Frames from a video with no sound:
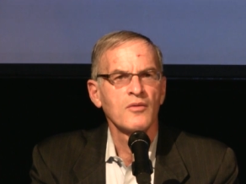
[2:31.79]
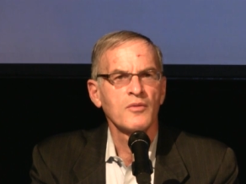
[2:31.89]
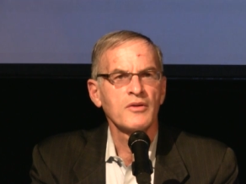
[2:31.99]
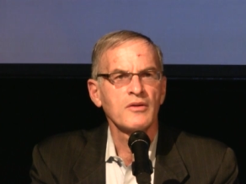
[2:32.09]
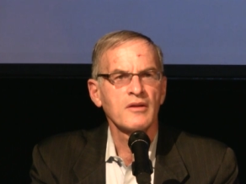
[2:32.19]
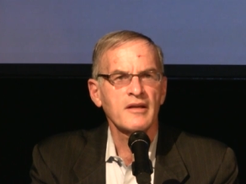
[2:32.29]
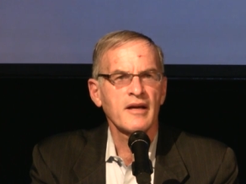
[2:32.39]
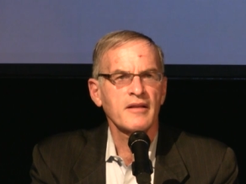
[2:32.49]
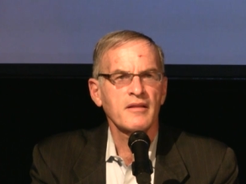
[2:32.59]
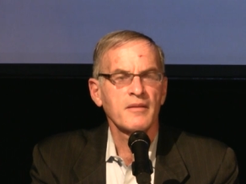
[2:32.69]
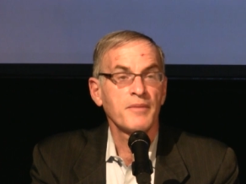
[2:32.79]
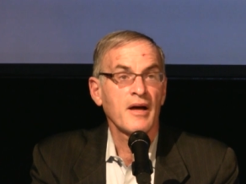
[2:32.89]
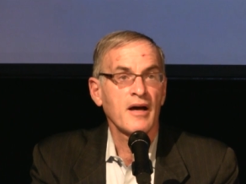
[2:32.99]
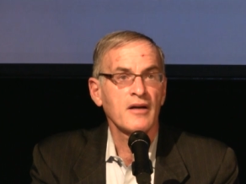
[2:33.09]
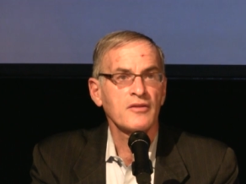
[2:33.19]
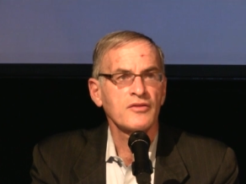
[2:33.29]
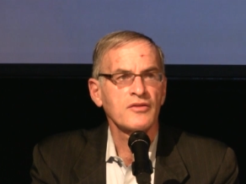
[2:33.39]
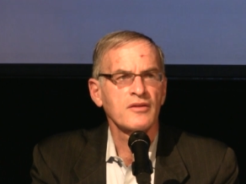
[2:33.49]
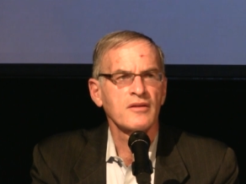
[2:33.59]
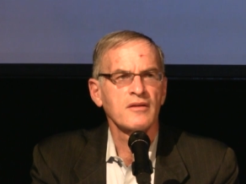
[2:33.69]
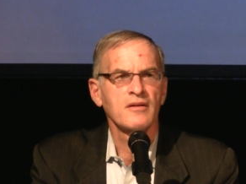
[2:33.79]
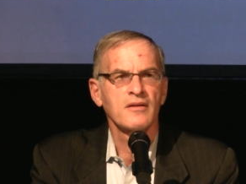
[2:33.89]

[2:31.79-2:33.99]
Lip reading: when you look at the past,